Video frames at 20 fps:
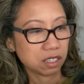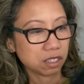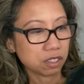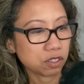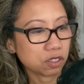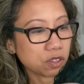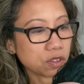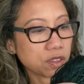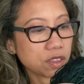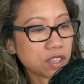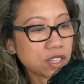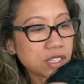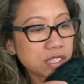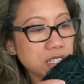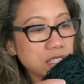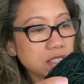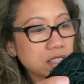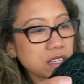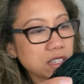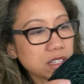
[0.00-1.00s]
So this
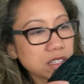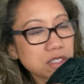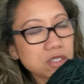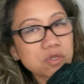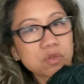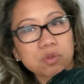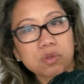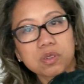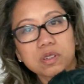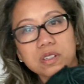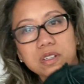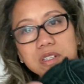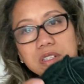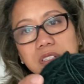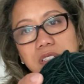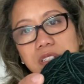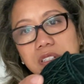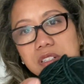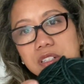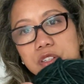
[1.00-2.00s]
and
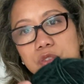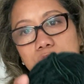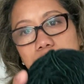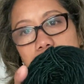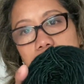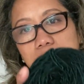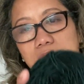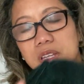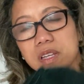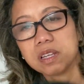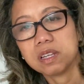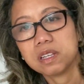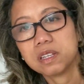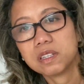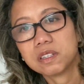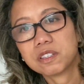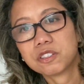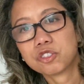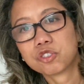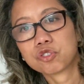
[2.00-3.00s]
this will
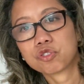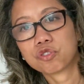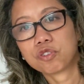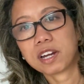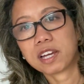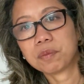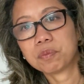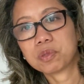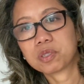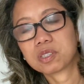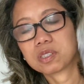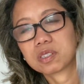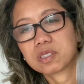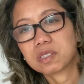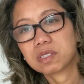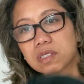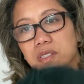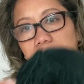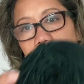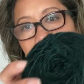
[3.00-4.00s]
be the
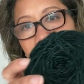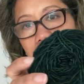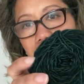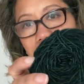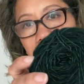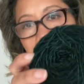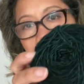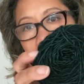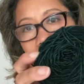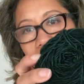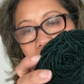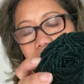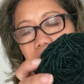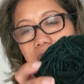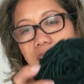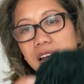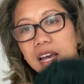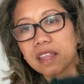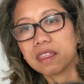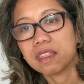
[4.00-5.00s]
stripes
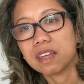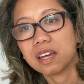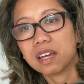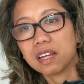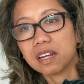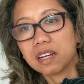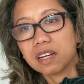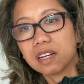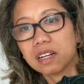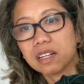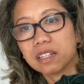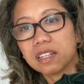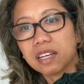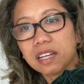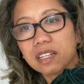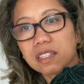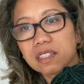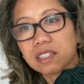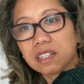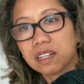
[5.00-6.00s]
and then
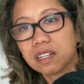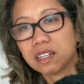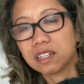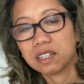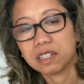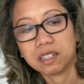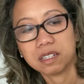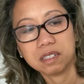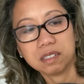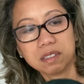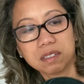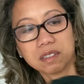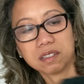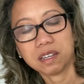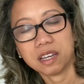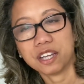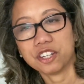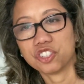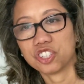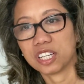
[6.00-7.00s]
the
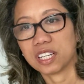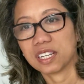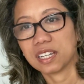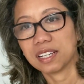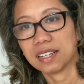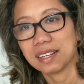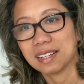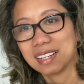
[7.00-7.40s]
edging.